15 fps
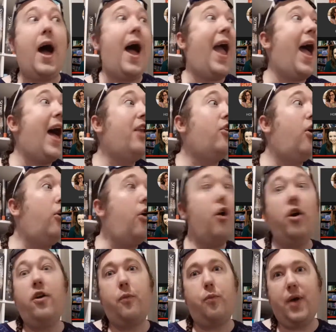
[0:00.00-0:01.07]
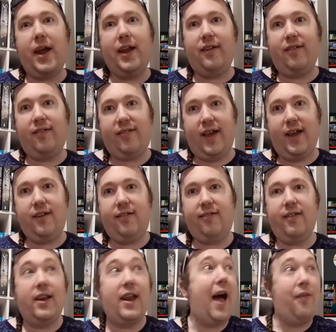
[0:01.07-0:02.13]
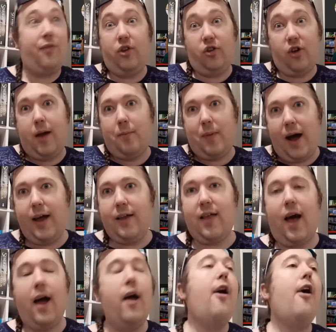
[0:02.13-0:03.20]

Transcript: I had not heard of Brandon Sanderson at the time either.